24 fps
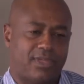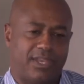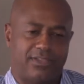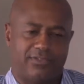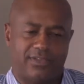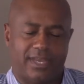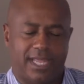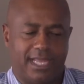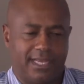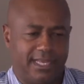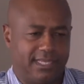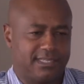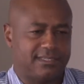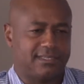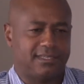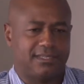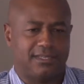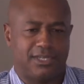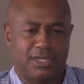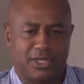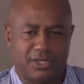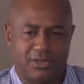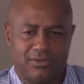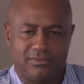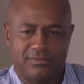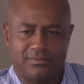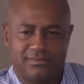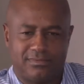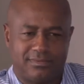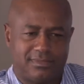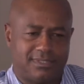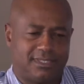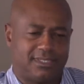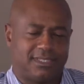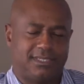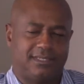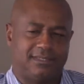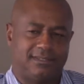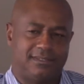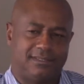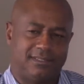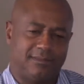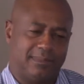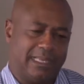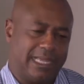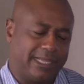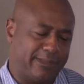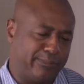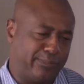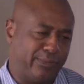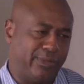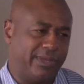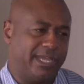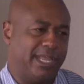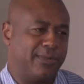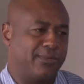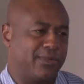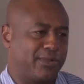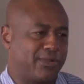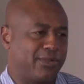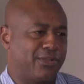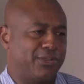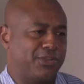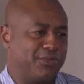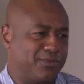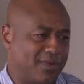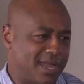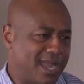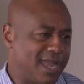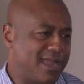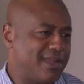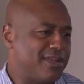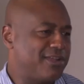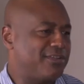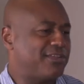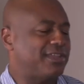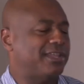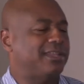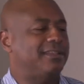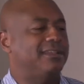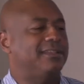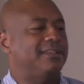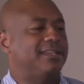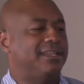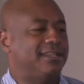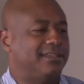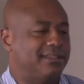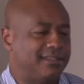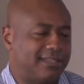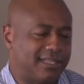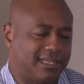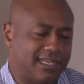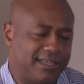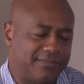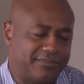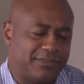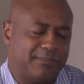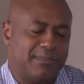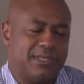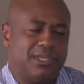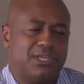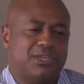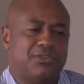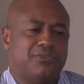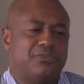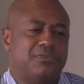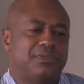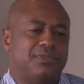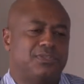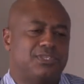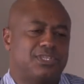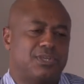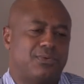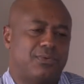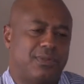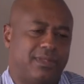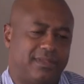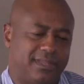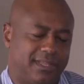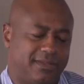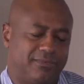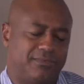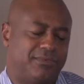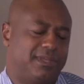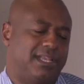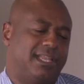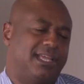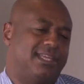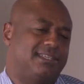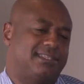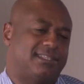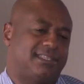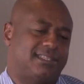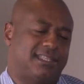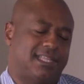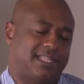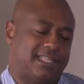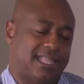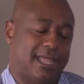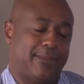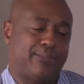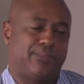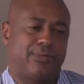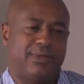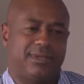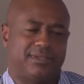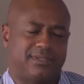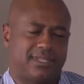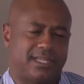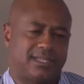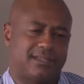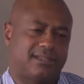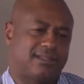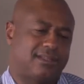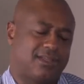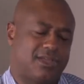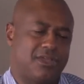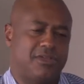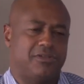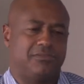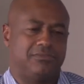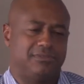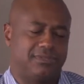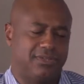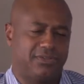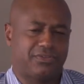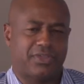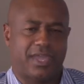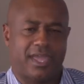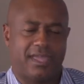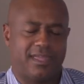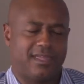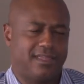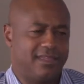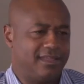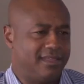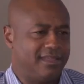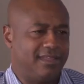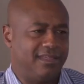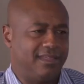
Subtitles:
He said, hey, listen, the Black Employee Network heard you were hired, and they'd love to meet you, and so on, and realized at that point, I was like, oh, okay.